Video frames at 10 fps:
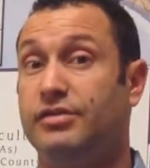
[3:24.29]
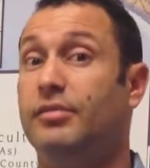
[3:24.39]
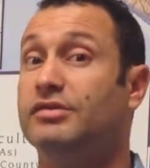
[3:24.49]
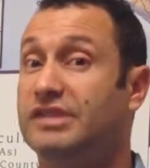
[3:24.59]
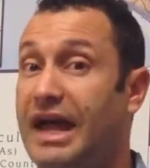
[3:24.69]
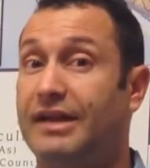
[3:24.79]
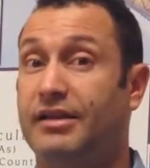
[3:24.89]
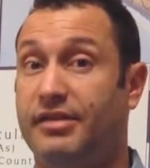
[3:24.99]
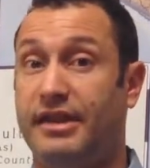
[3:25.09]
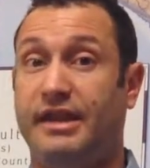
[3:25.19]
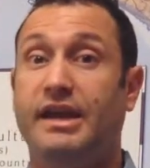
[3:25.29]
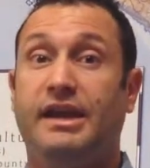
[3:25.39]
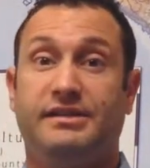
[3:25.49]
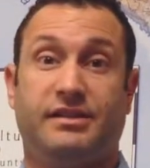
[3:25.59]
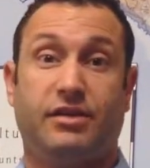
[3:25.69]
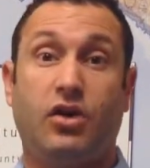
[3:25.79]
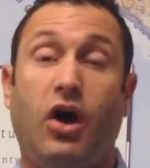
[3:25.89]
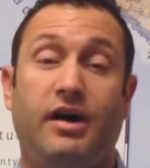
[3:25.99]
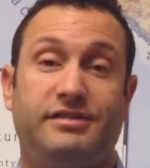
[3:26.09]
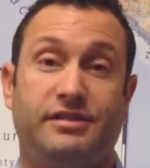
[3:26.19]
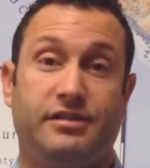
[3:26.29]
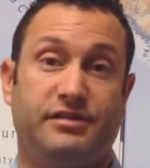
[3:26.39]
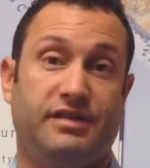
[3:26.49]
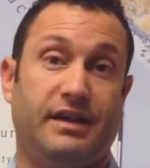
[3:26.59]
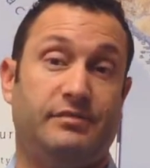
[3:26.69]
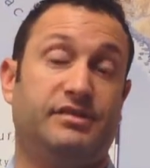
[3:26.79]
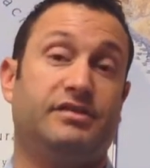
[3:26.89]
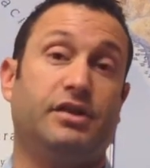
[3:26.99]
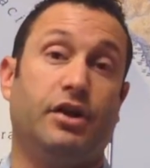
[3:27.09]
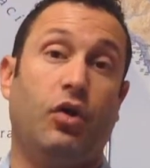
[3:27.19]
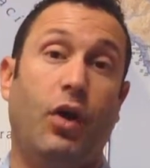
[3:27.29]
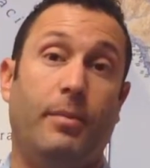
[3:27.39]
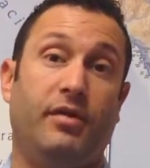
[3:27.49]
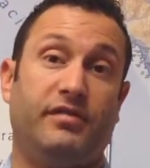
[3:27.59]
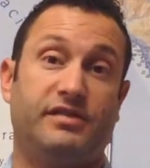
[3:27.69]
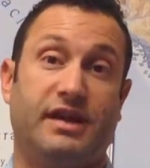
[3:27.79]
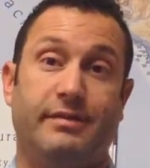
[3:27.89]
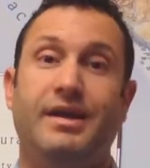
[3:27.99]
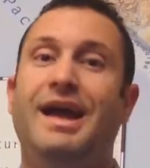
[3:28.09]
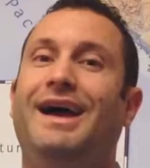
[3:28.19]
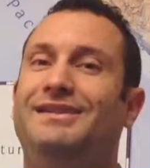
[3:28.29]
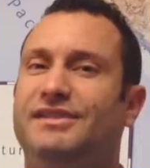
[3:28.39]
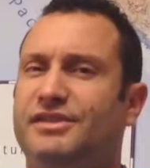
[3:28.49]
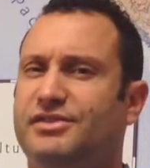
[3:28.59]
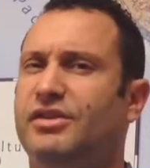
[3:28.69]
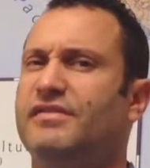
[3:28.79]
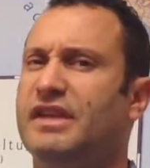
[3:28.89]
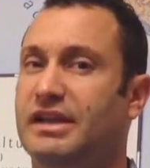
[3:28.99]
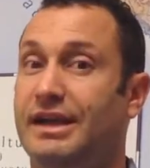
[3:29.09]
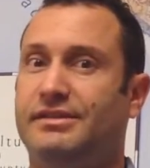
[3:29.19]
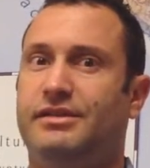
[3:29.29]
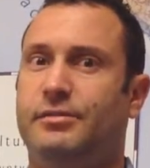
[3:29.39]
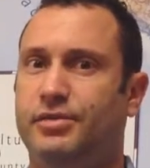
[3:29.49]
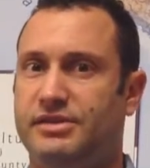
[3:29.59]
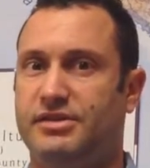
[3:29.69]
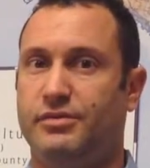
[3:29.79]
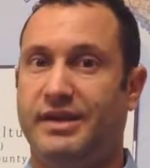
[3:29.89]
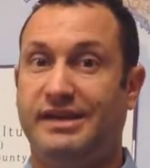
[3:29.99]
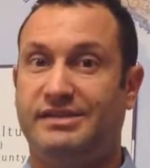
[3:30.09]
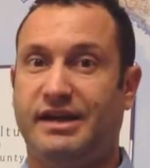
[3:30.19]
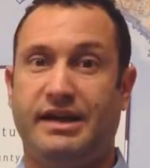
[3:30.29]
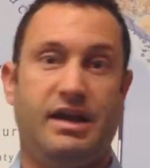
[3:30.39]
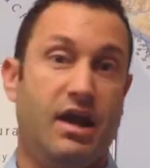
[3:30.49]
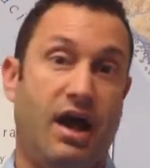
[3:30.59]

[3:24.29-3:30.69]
the most likely thing is that the cost of those items is going to go up over time as they're sort of neglected or put to the wayside.